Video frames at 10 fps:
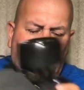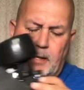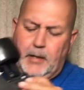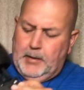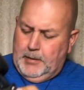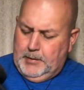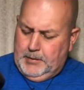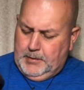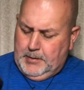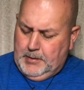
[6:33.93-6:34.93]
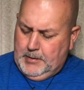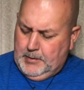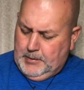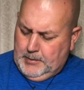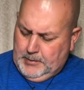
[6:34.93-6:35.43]
And I'm
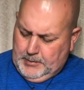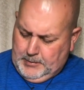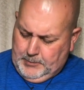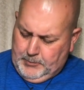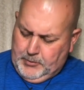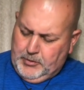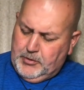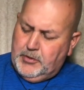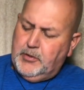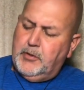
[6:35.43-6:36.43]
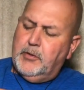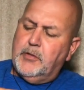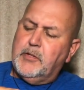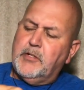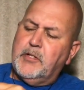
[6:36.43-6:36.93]
just
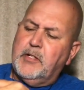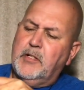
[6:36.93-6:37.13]
curious.